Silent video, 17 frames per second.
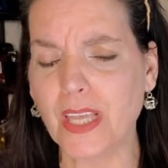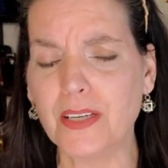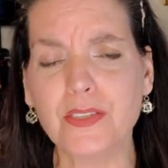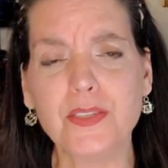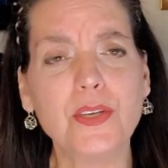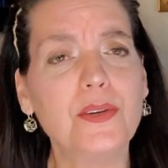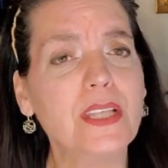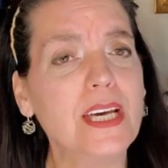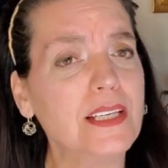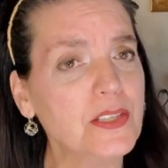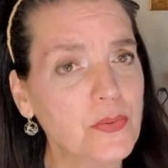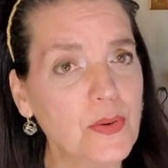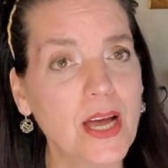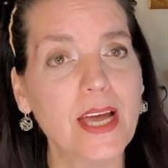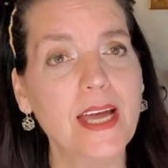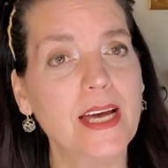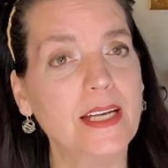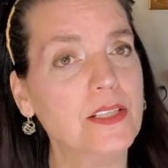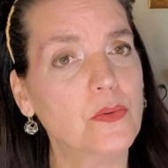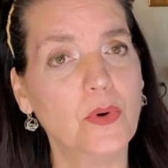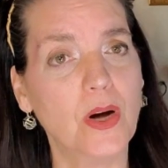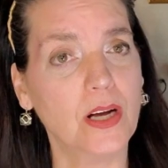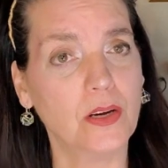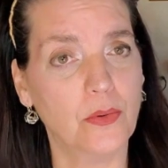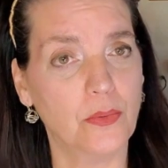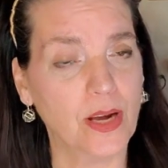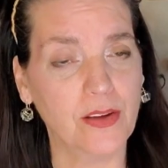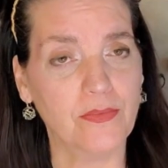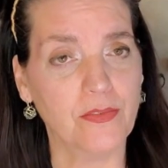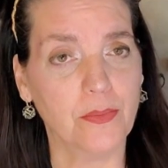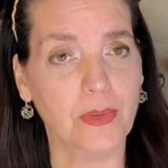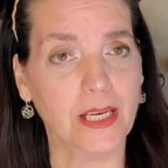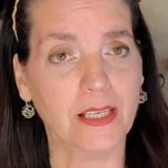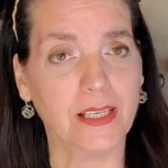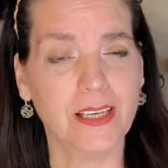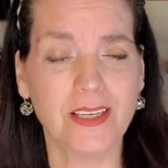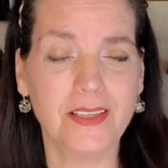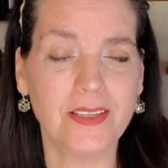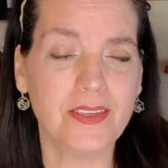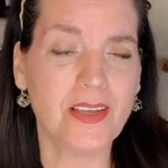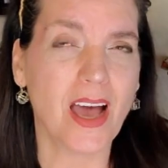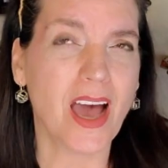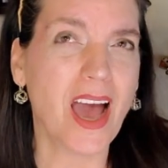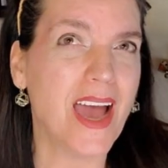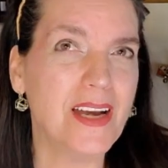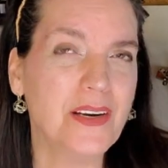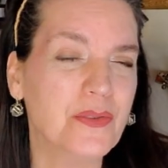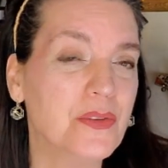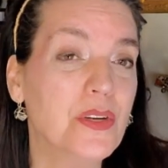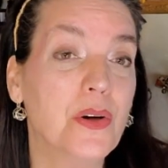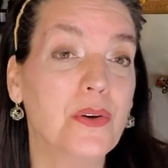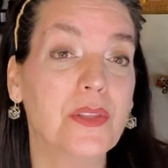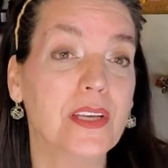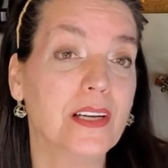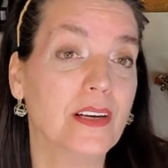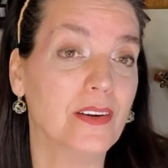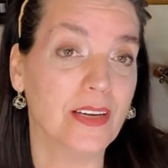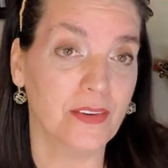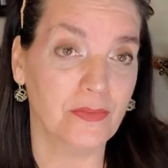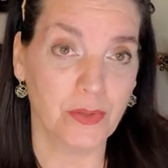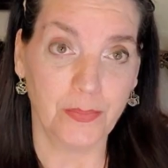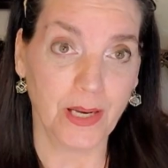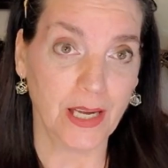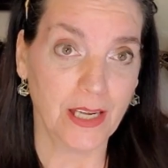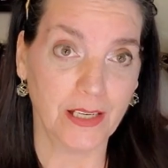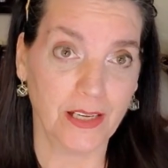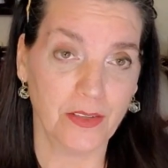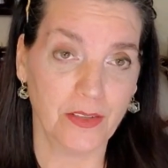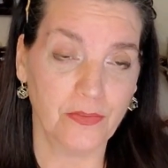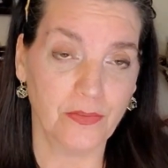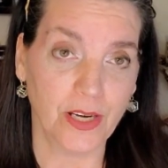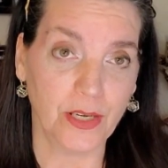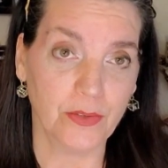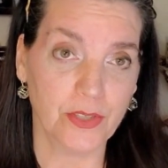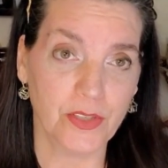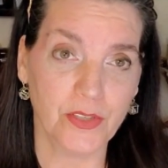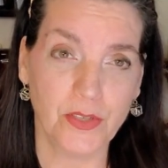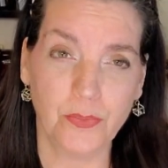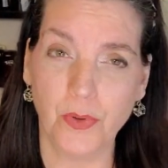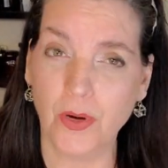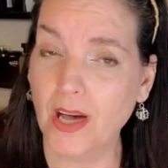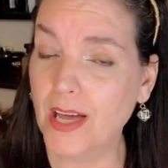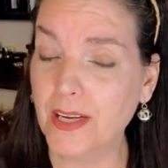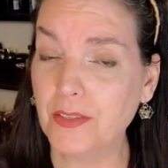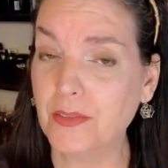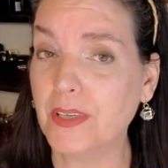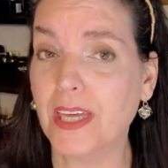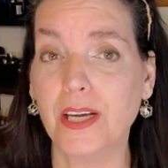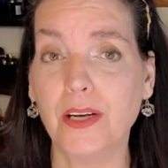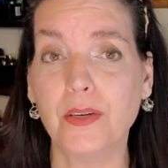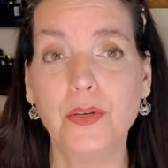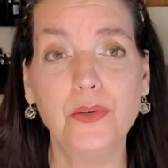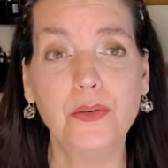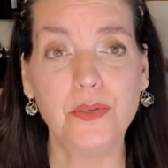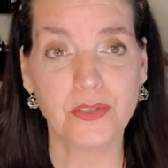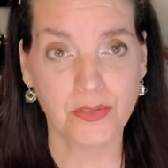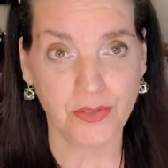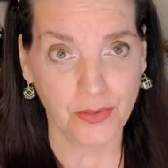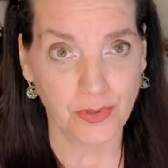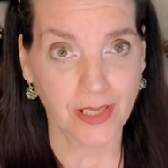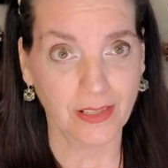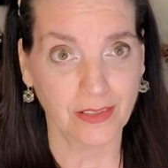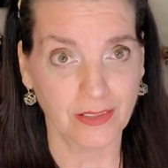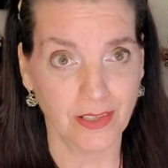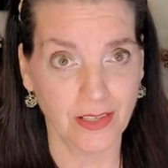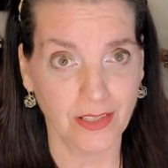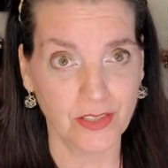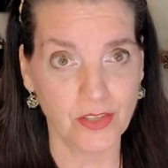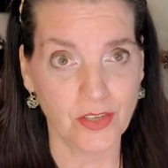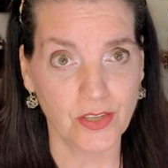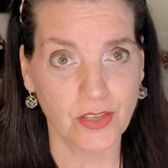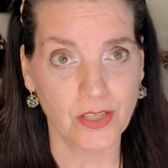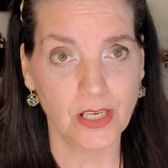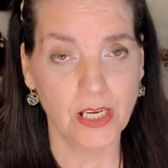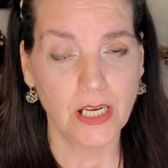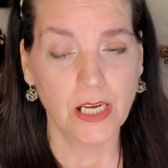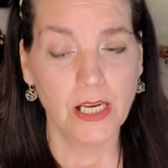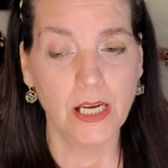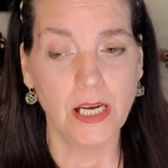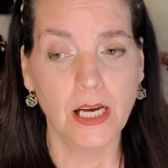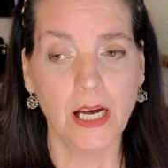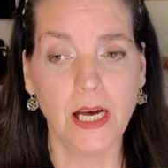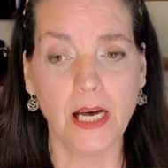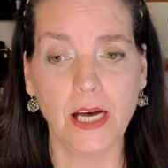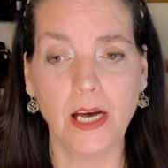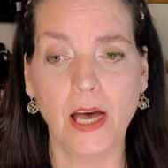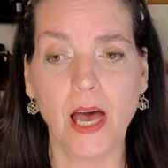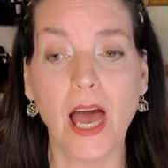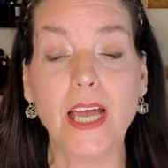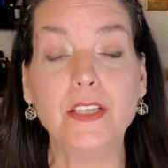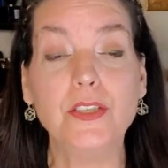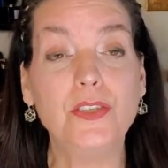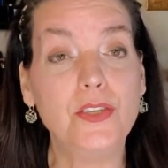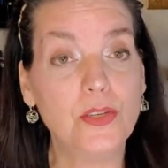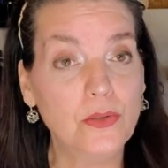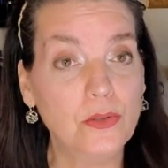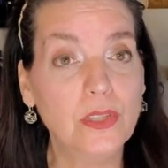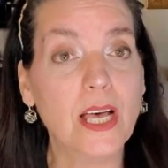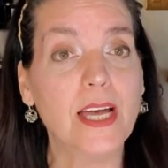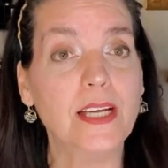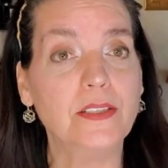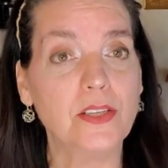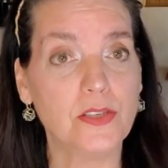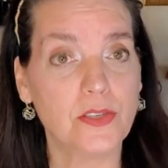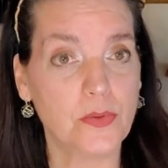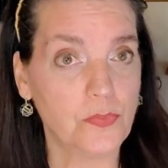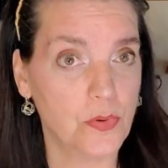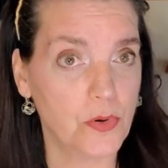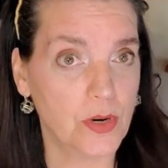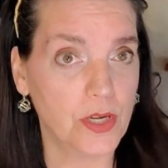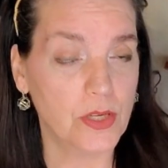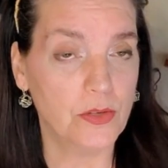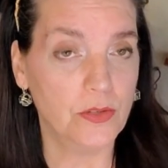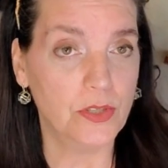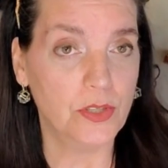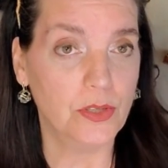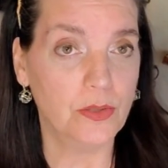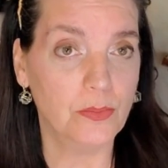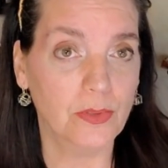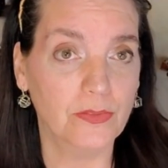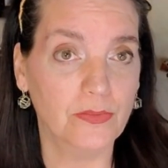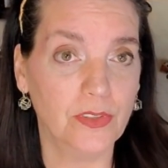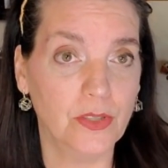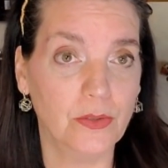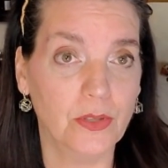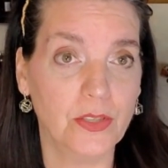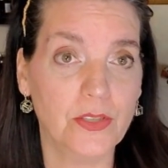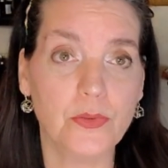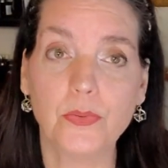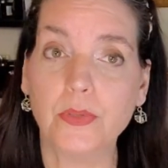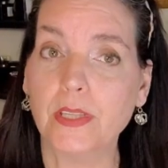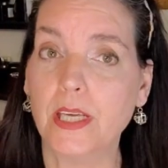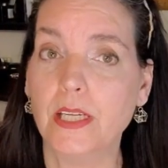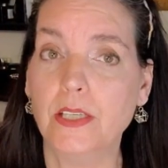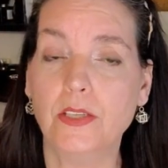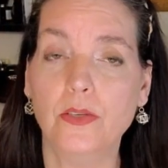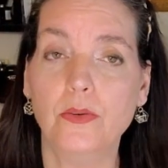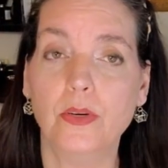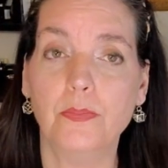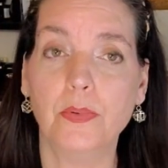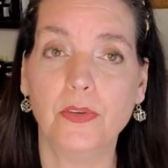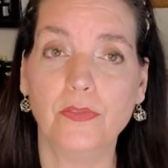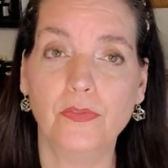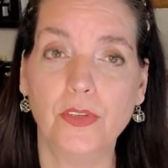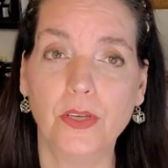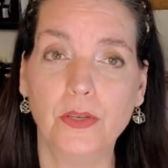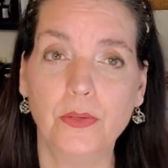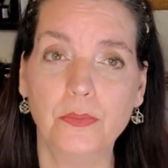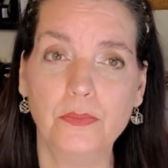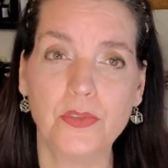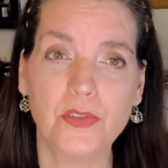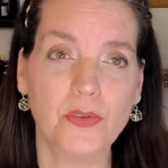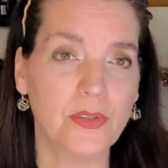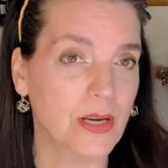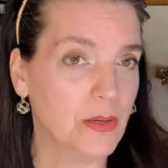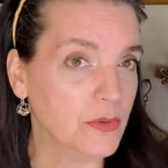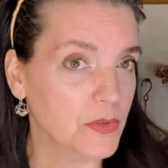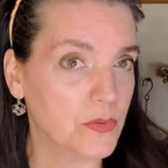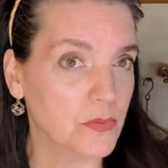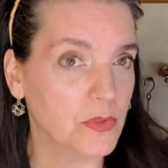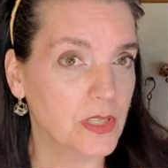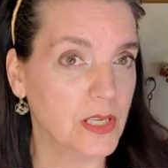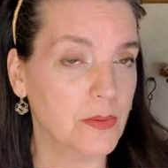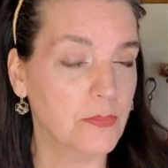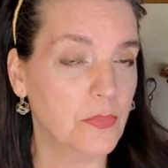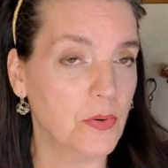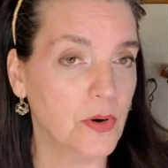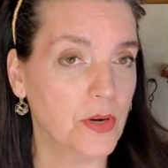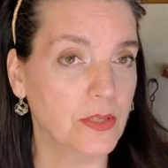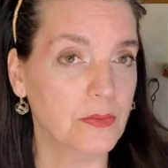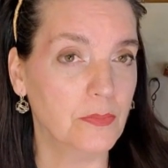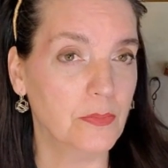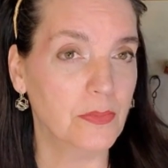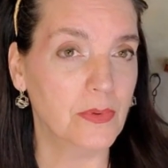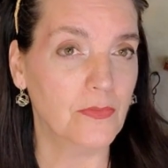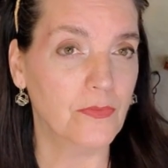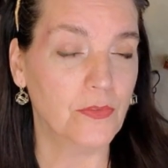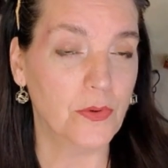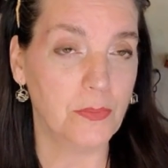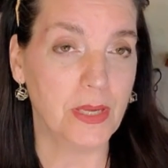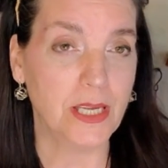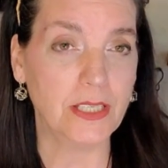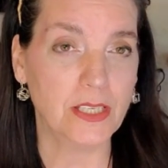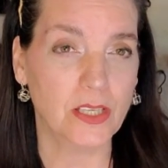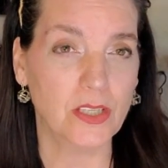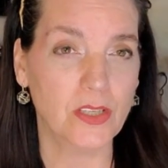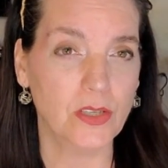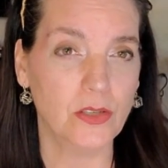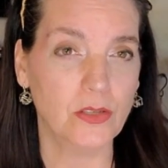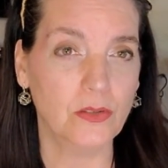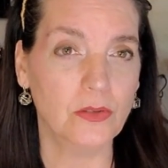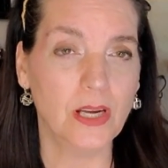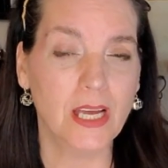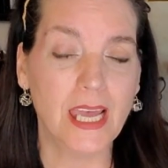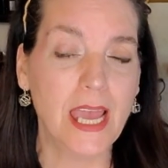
so that's why I had to walk away from it because I don't know that I'll ever buy another fragrance du Bois. I don't care who is doing a launch. Uh, I do like to support YouTube reviewers when they do a perfume, so that was really important for me to do.